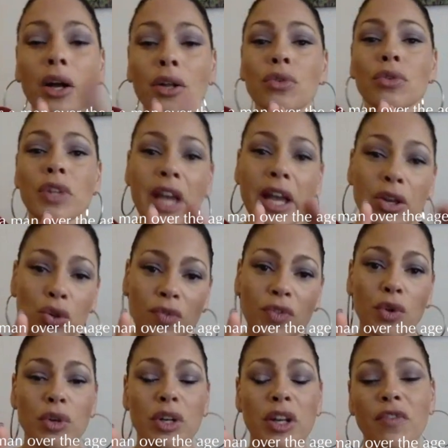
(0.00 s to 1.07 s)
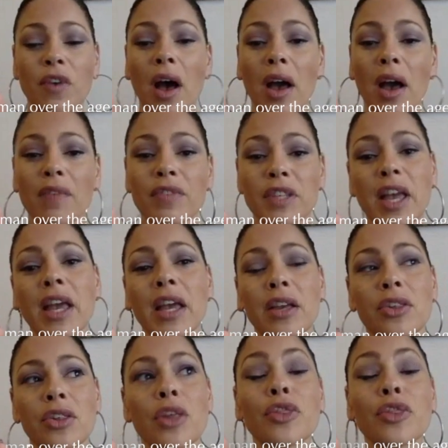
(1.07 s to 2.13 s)
under the age of 35
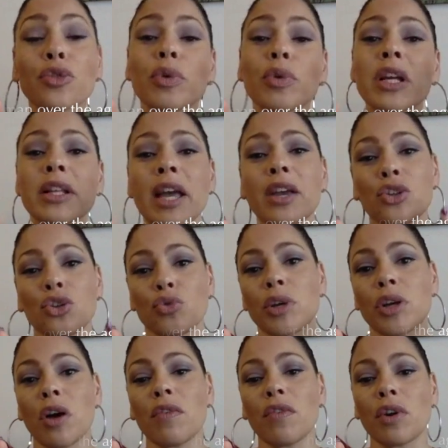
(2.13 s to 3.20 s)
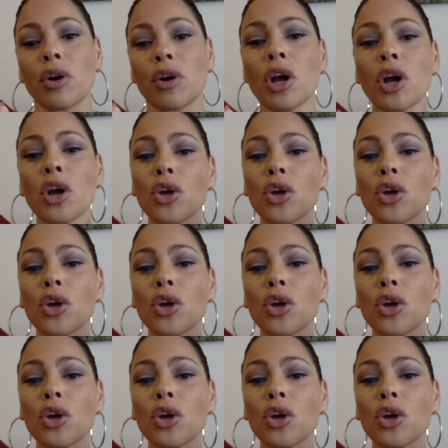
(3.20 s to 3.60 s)
takes 3 days to recover.